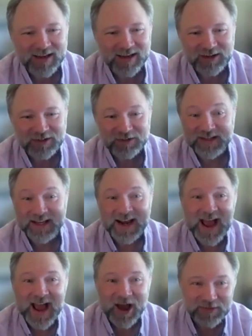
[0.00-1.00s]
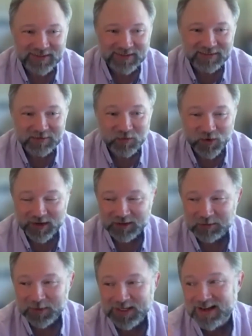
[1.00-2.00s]
going to understand how the system works,
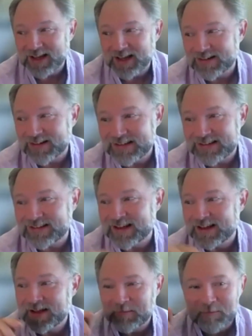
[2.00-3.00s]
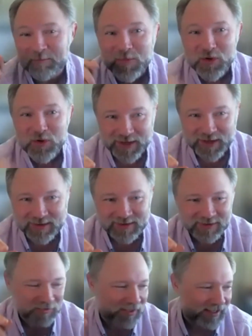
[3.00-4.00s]
but can I at least move it,
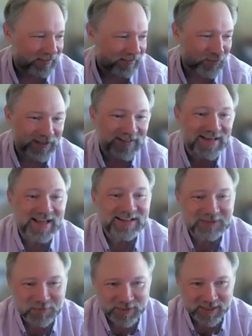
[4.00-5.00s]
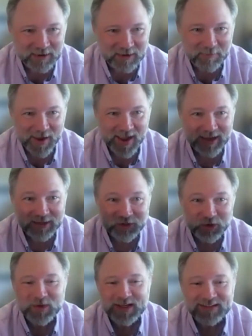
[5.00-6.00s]
it predictably by
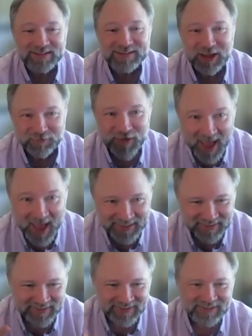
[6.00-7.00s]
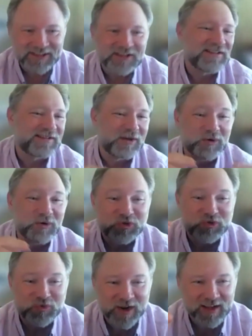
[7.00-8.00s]
doing stuff at it? so
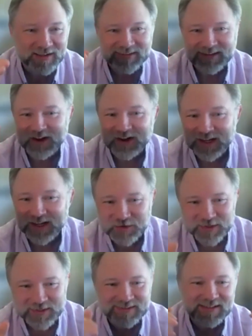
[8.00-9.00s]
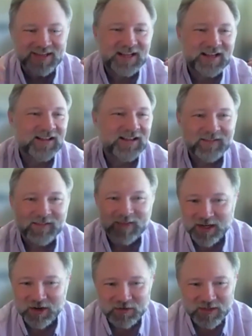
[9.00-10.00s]
drugs, electricity,
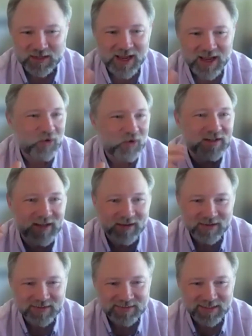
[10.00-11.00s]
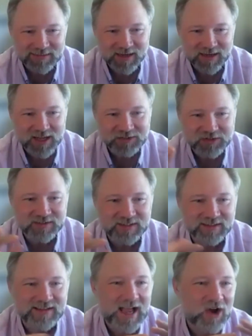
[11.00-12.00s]
you know, the non-ordinary states of
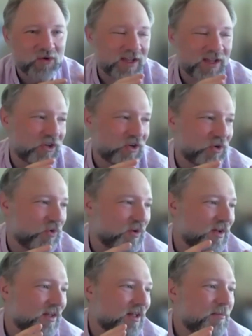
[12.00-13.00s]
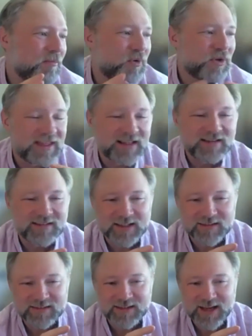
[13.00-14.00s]
consciousness. How can you put these
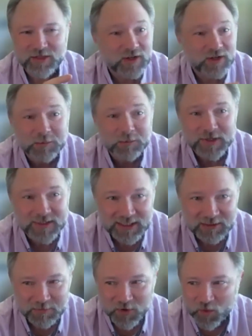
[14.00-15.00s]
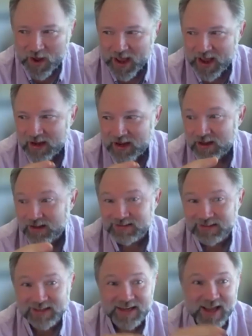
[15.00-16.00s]
things together in a predictable way
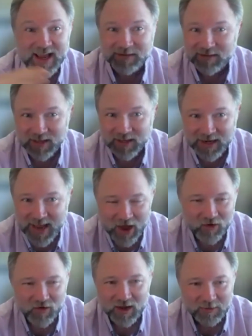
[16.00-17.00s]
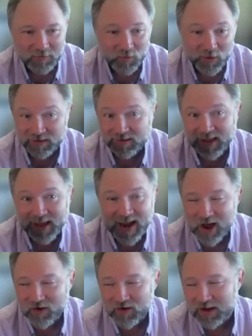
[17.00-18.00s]
to get an outcome, whether that
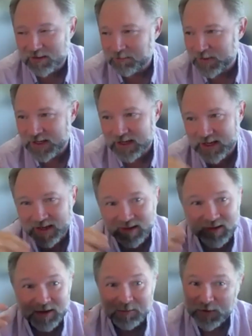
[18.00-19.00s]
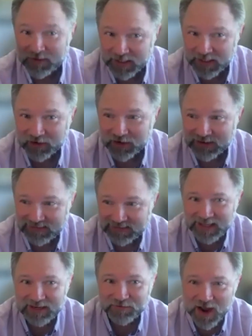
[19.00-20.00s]
outcome be a particular
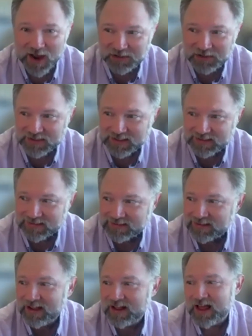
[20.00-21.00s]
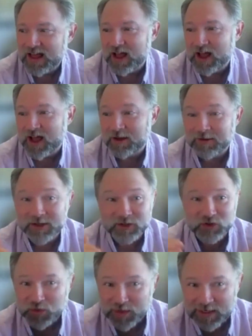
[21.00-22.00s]
state of consciousness uh,
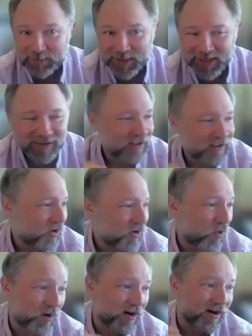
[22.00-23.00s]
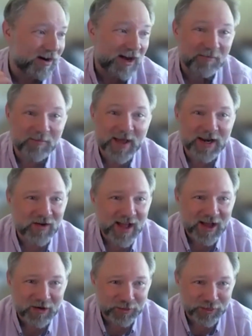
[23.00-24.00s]
dreaming or a mental
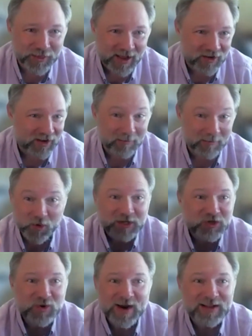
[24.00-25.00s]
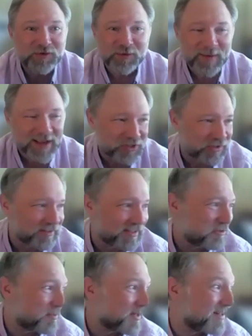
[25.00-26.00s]
health outcome or a transformational
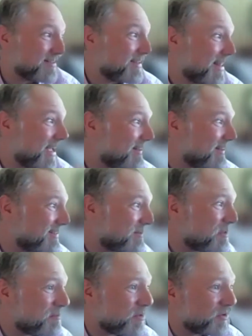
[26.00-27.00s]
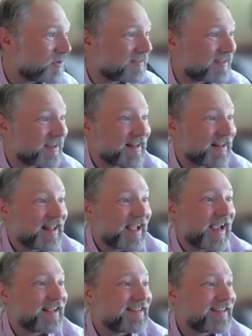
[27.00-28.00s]
experience. And that is some of the most
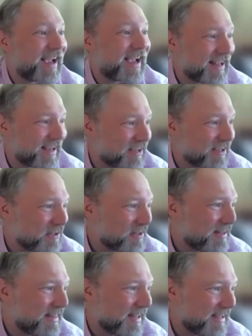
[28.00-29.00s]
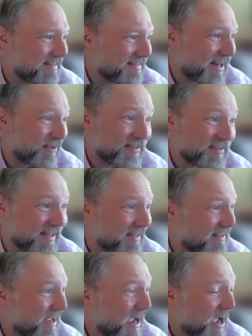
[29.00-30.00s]
exciting things that I've
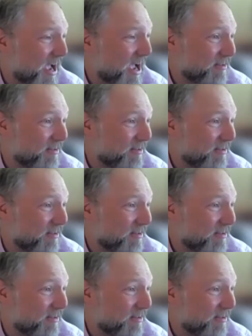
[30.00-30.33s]
seen uh,